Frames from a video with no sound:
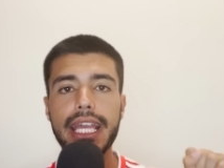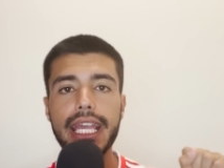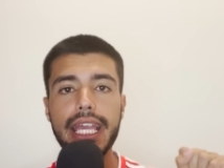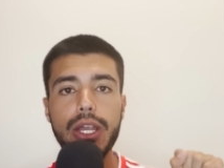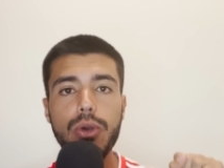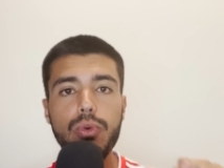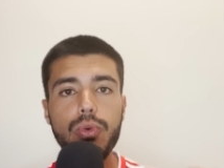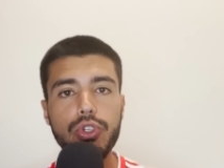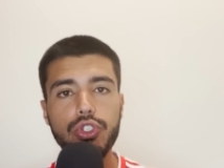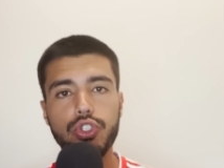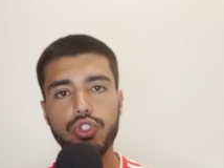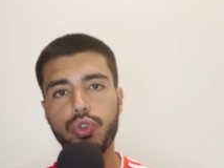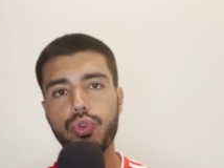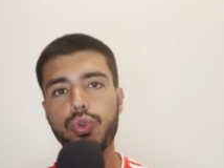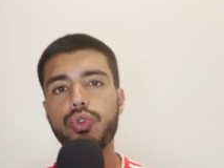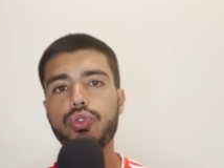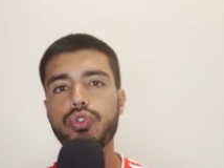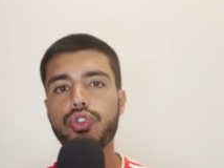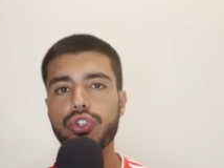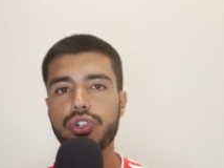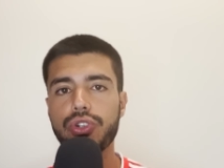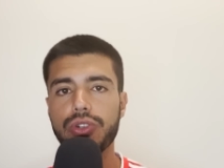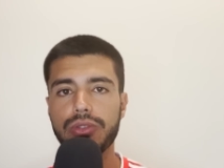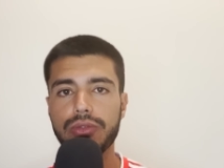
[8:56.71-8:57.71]
it was
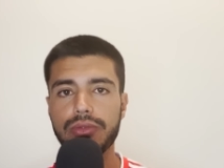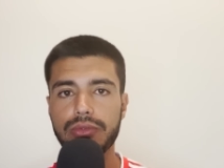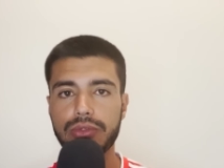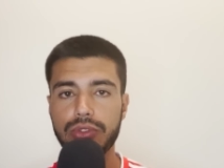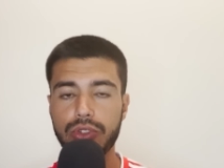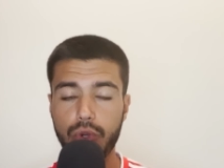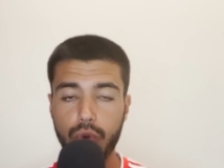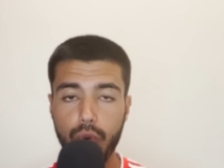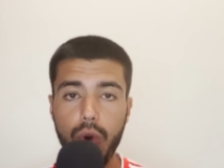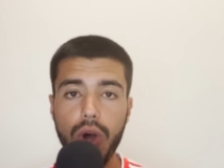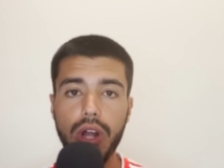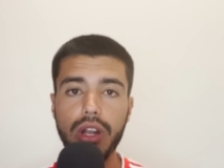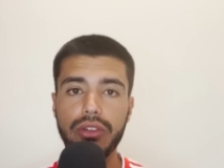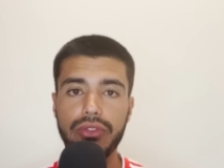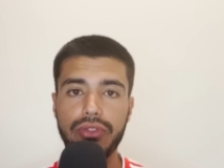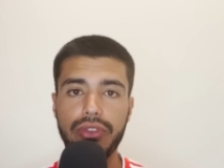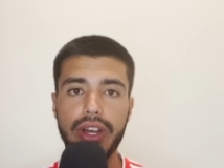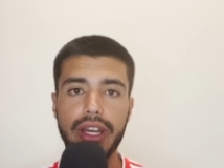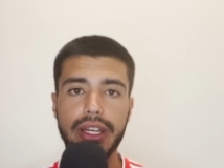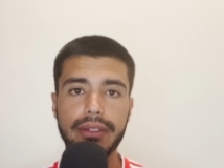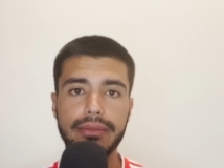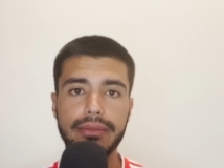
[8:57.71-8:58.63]
crucial to qualify.